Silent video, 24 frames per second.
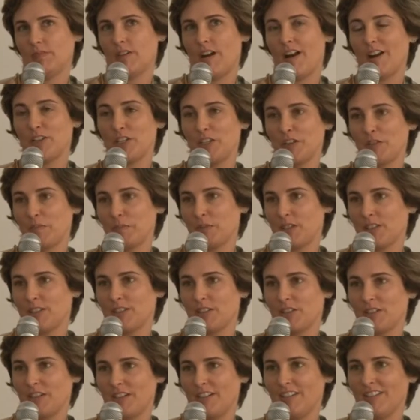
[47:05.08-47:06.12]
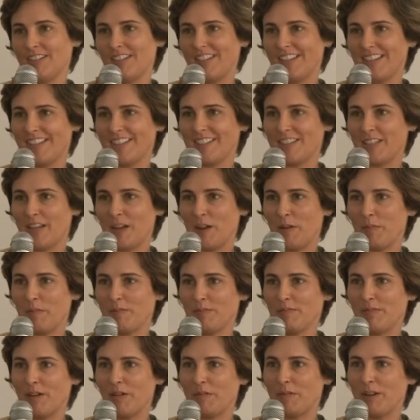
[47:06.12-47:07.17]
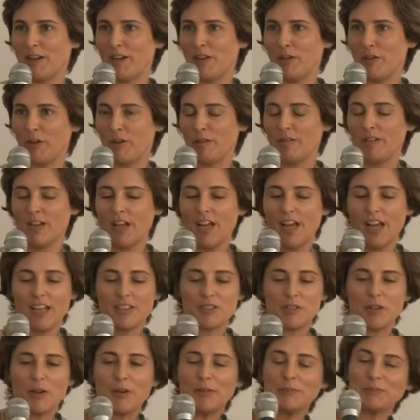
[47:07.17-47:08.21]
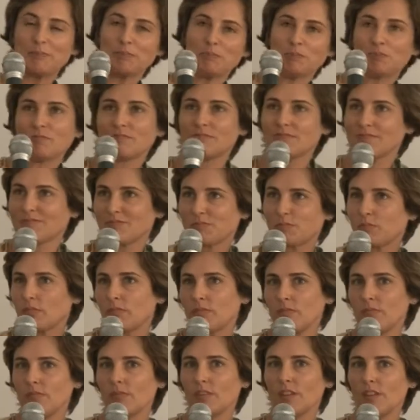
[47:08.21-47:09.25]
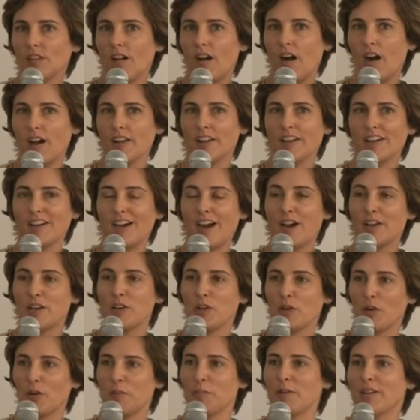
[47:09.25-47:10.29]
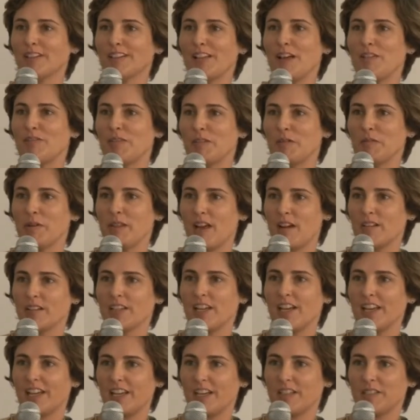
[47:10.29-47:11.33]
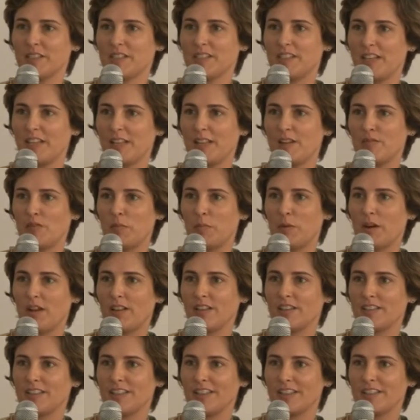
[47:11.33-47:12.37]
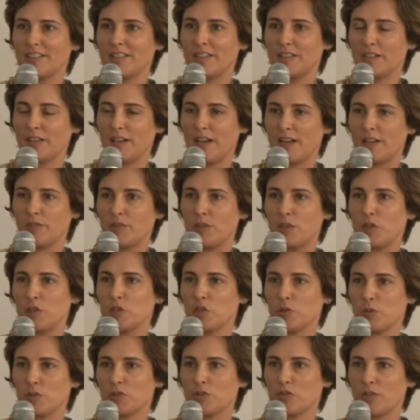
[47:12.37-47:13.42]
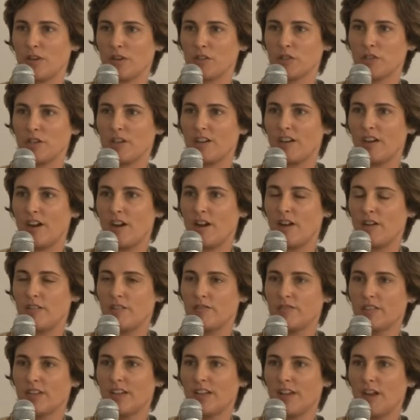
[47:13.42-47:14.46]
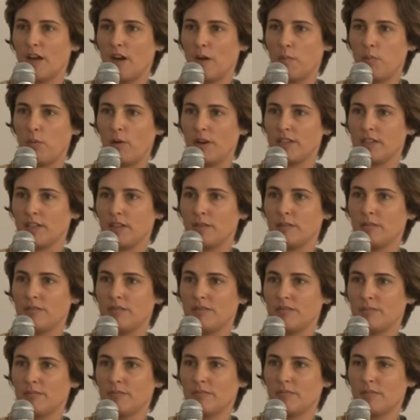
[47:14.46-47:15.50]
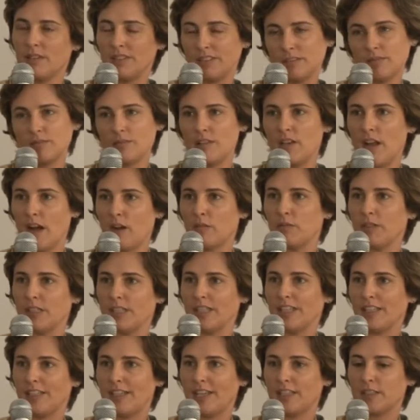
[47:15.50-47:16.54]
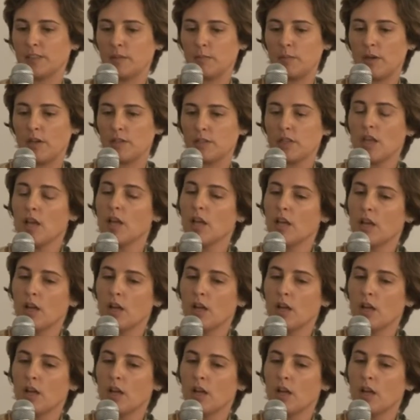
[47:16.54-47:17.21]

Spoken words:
Our chief minister is, we all know. So on an urban level, without getting into state level politics and the kind of the usual structure of appointed, well, not really elected mayors,